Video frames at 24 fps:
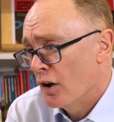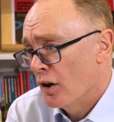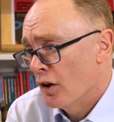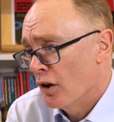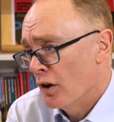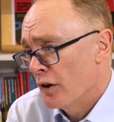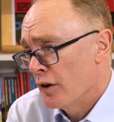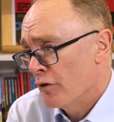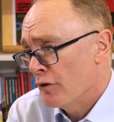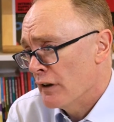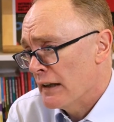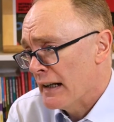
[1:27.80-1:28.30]

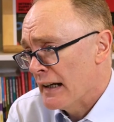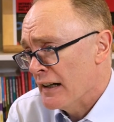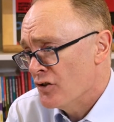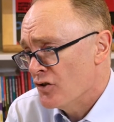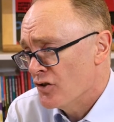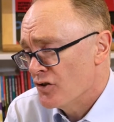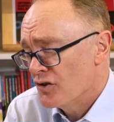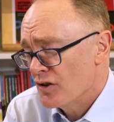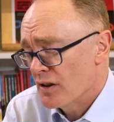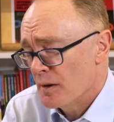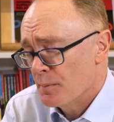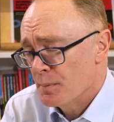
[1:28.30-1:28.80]
Other
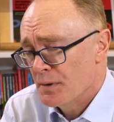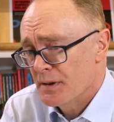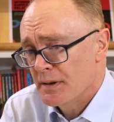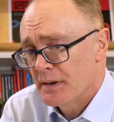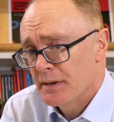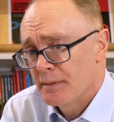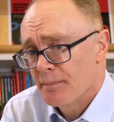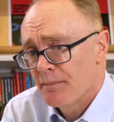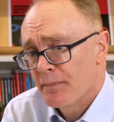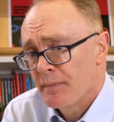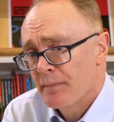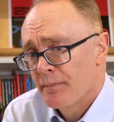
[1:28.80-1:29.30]

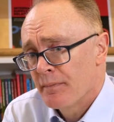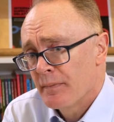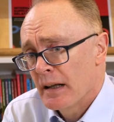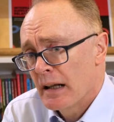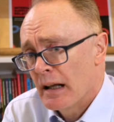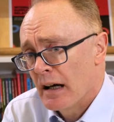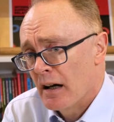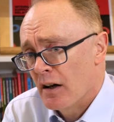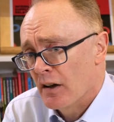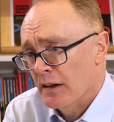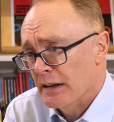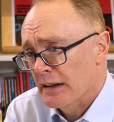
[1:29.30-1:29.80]
relationships,
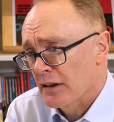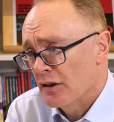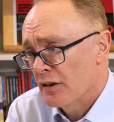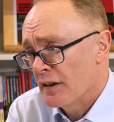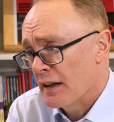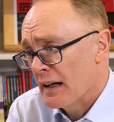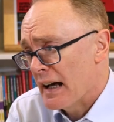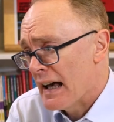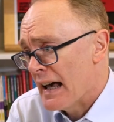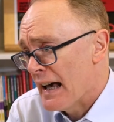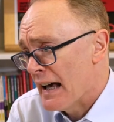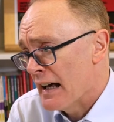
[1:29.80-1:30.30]
on the
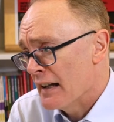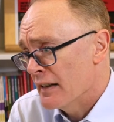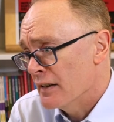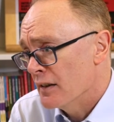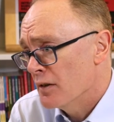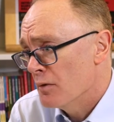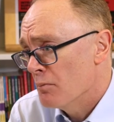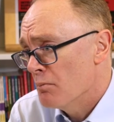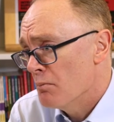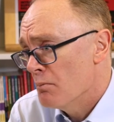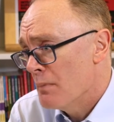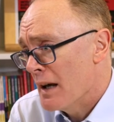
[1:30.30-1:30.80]
other
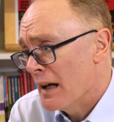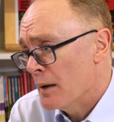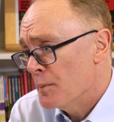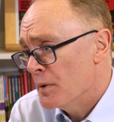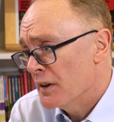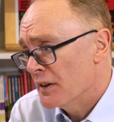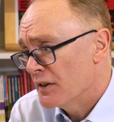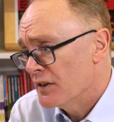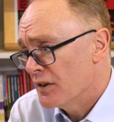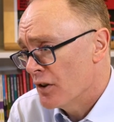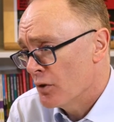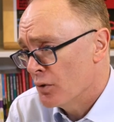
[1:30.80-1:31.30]
hand, may be
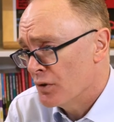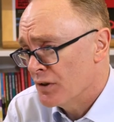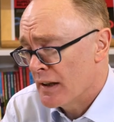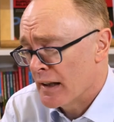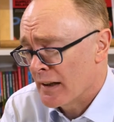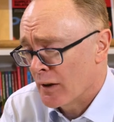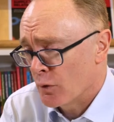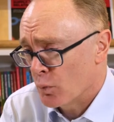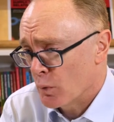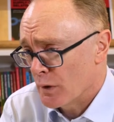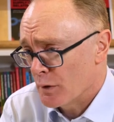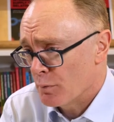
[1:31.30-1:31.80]

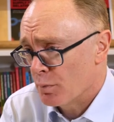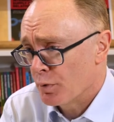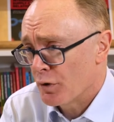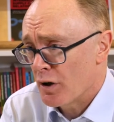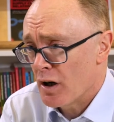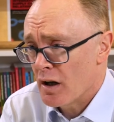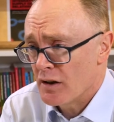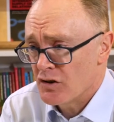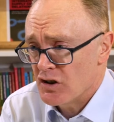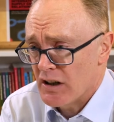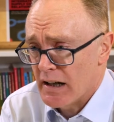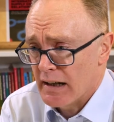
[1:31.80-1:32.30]
associated with
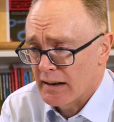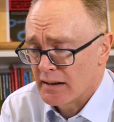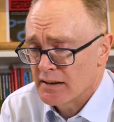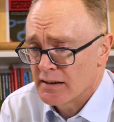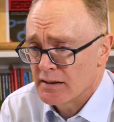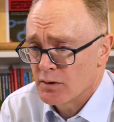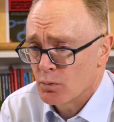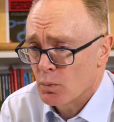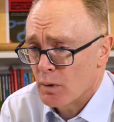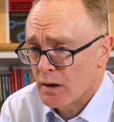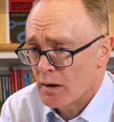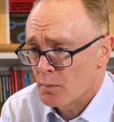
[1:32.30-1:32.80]

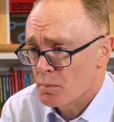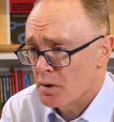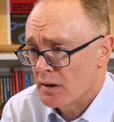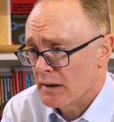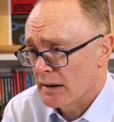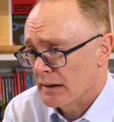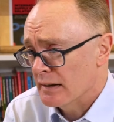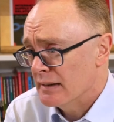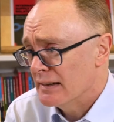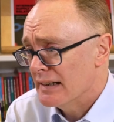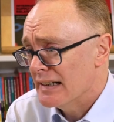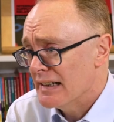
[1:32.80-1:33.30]
projects
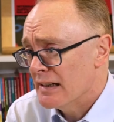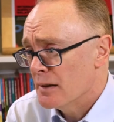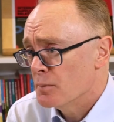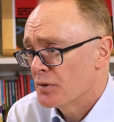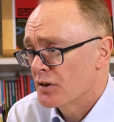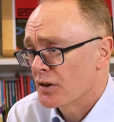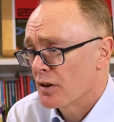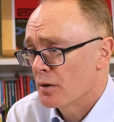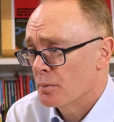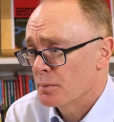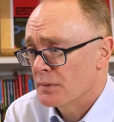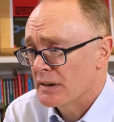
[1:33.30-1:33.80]
whereby
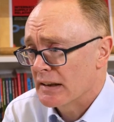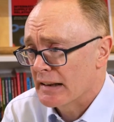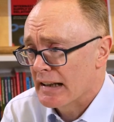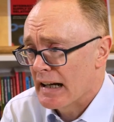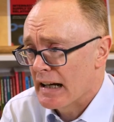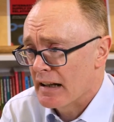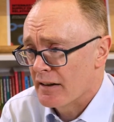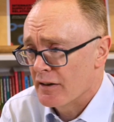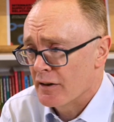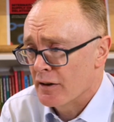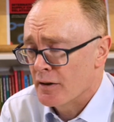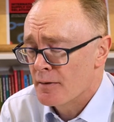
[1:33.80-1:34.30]
teams come
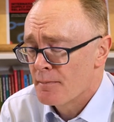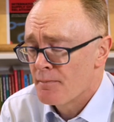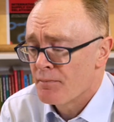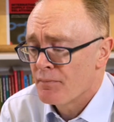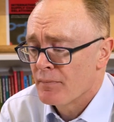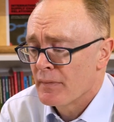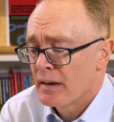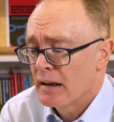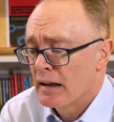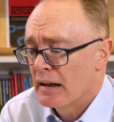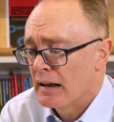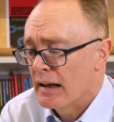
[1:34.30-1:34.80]
together
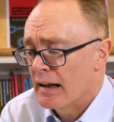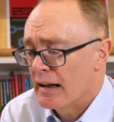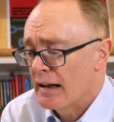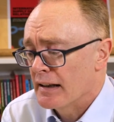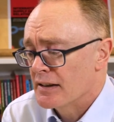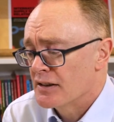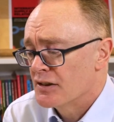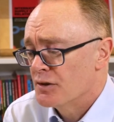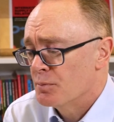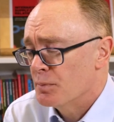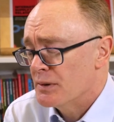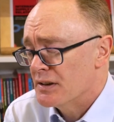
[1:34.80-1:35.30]

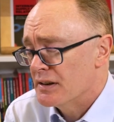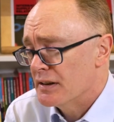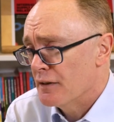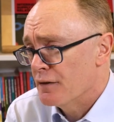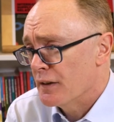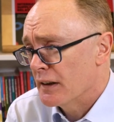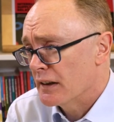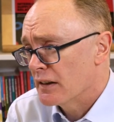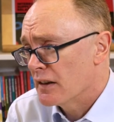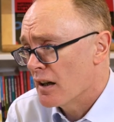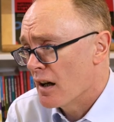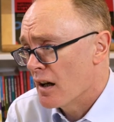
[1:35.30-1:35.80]
at
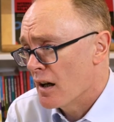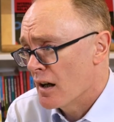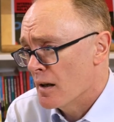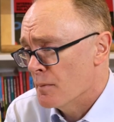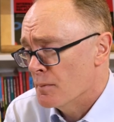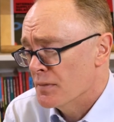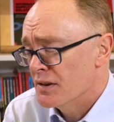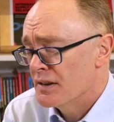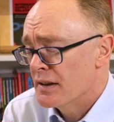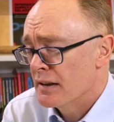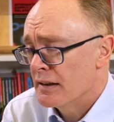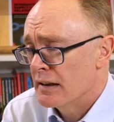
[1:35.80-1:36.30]
specific
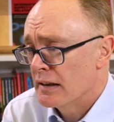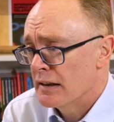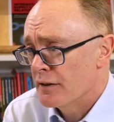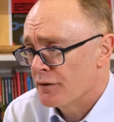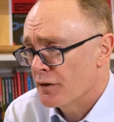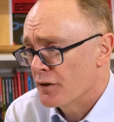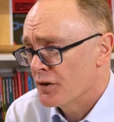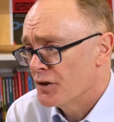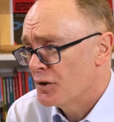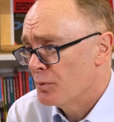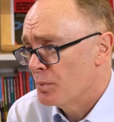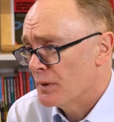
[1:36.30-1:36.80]
times to
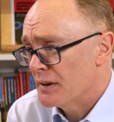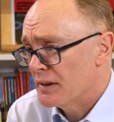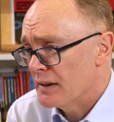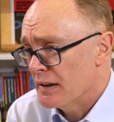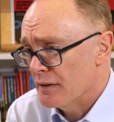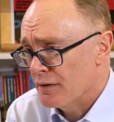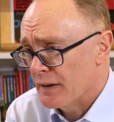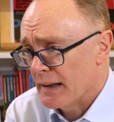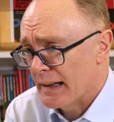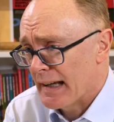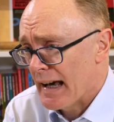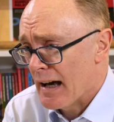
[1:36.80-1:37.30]
deliver
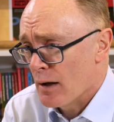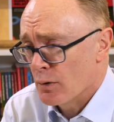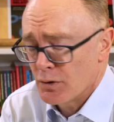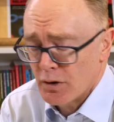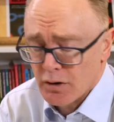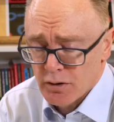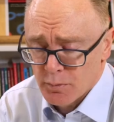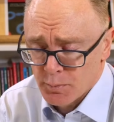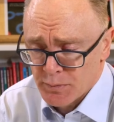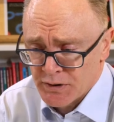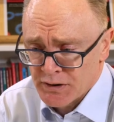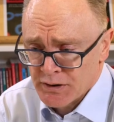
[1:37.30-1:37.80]
specific
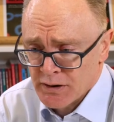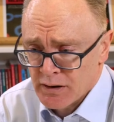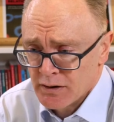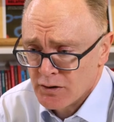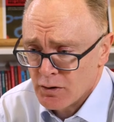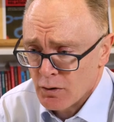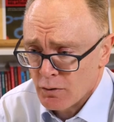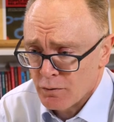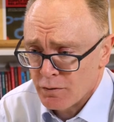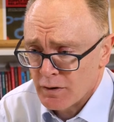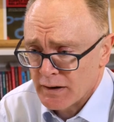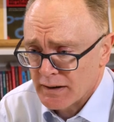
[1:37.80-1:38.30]
outcomes.
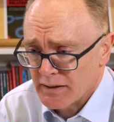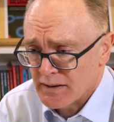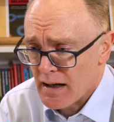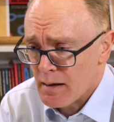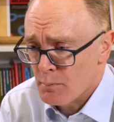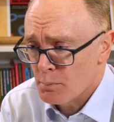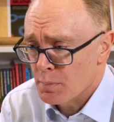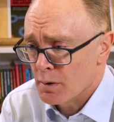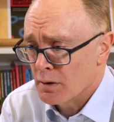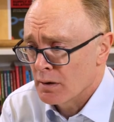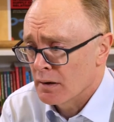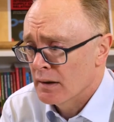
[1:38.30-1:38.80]
So, for
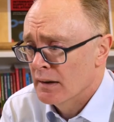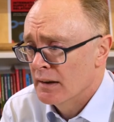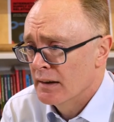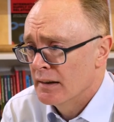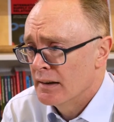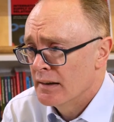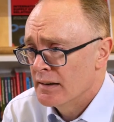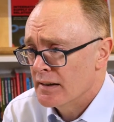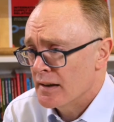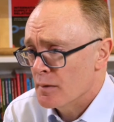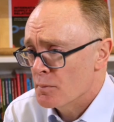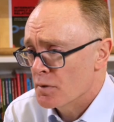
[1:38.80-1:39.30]
example,
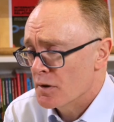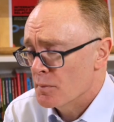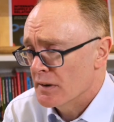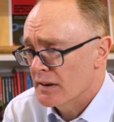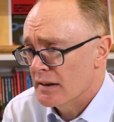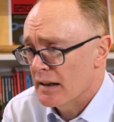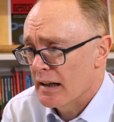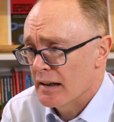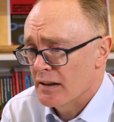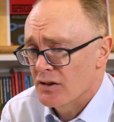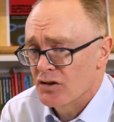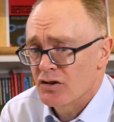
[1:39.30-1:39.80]
the
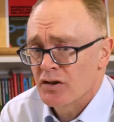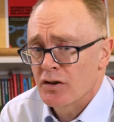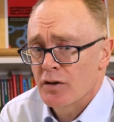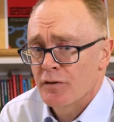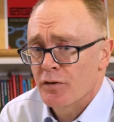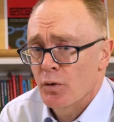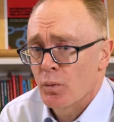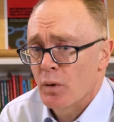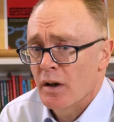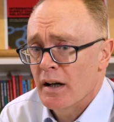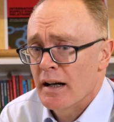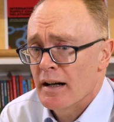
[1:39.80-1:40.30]
implementation
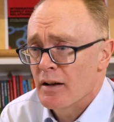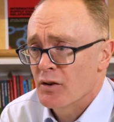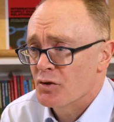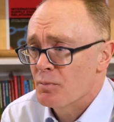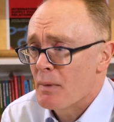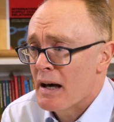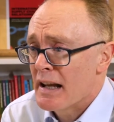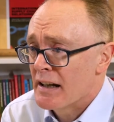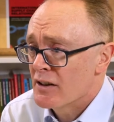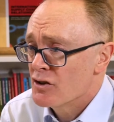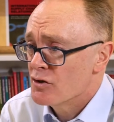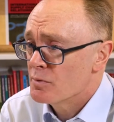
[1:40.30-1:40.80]
of a warehouse
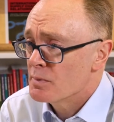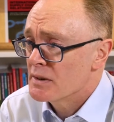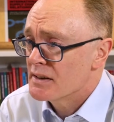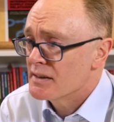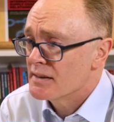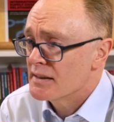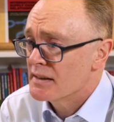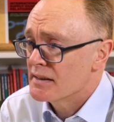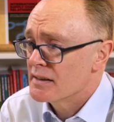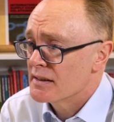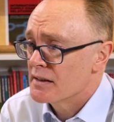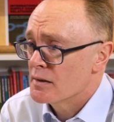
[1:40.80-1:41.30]
management
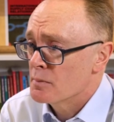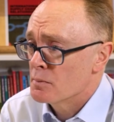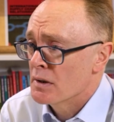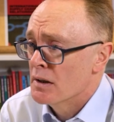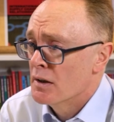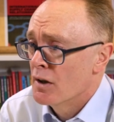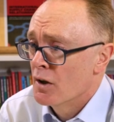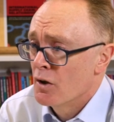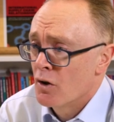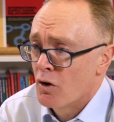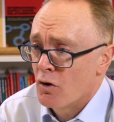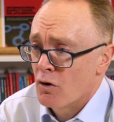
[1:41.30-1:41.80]
system
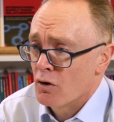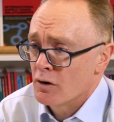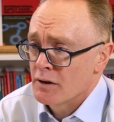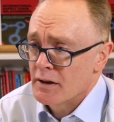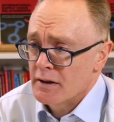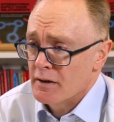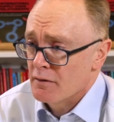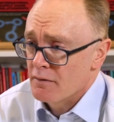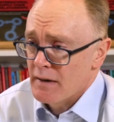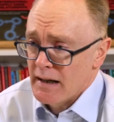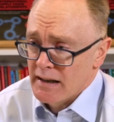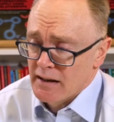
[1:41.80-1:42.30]
or the
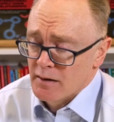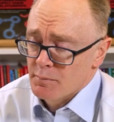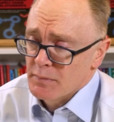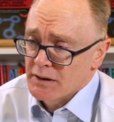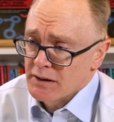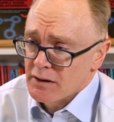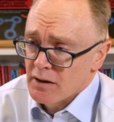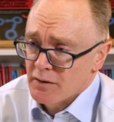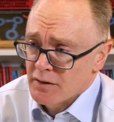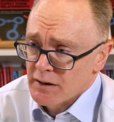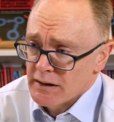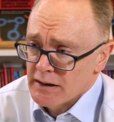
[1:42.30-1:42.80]

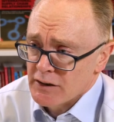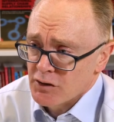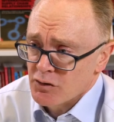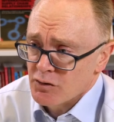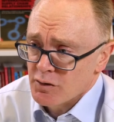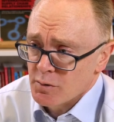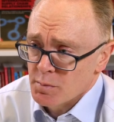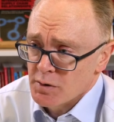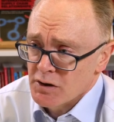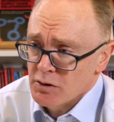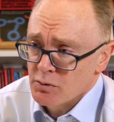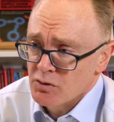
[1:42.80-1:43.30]
development of a
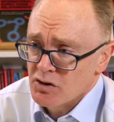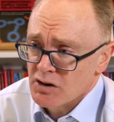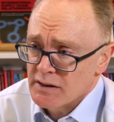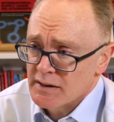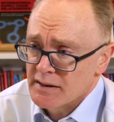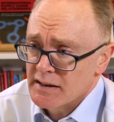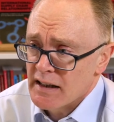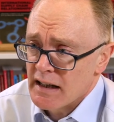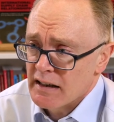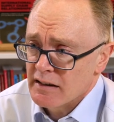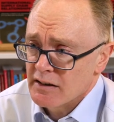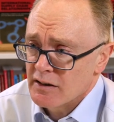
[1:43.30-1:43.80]
distribution
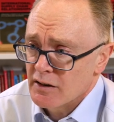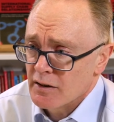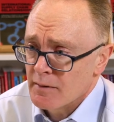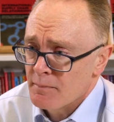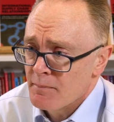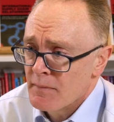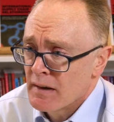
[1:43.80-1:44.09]
center.